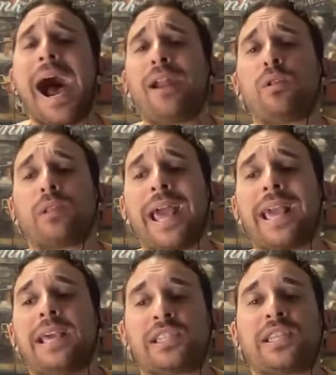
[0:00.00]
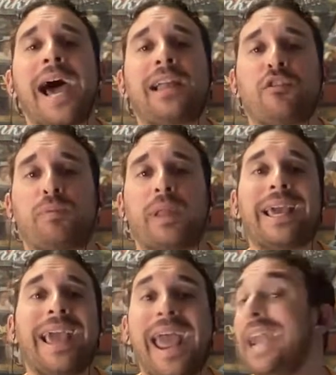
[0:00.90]
I don't like his style of
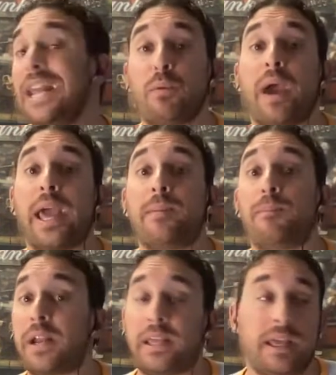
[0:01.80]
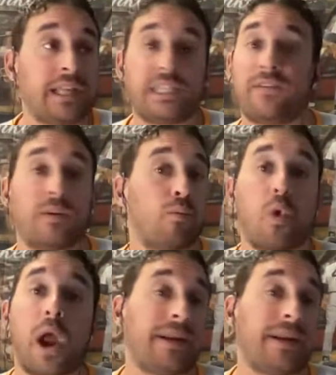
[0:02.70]
play anyway, but it's even worse.